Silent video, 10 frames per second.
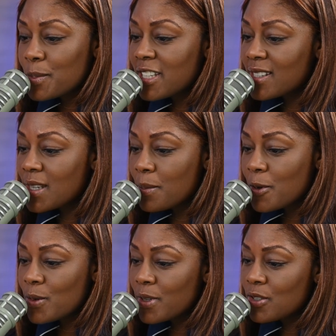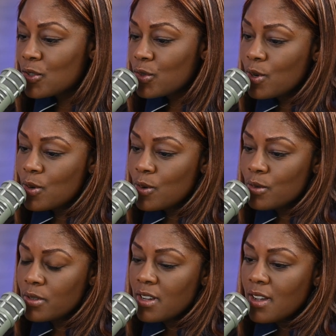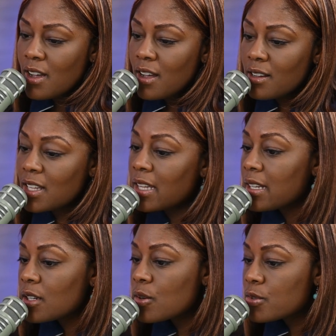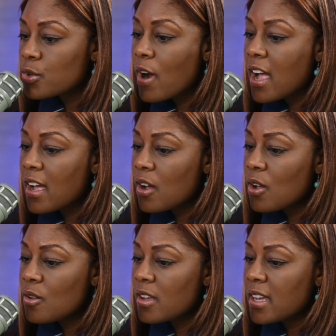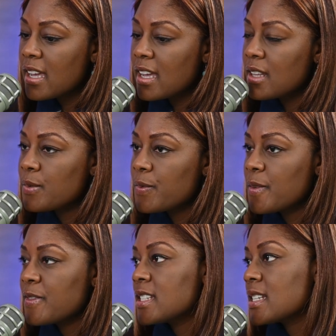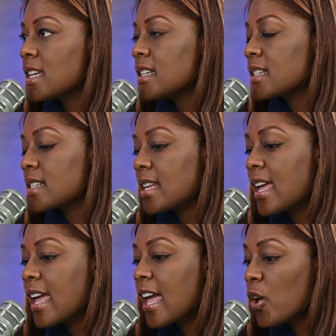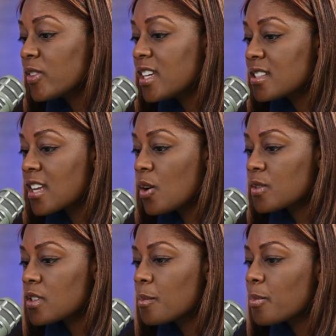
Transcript: placebo-controlled clinical trial in 56 healthy adults,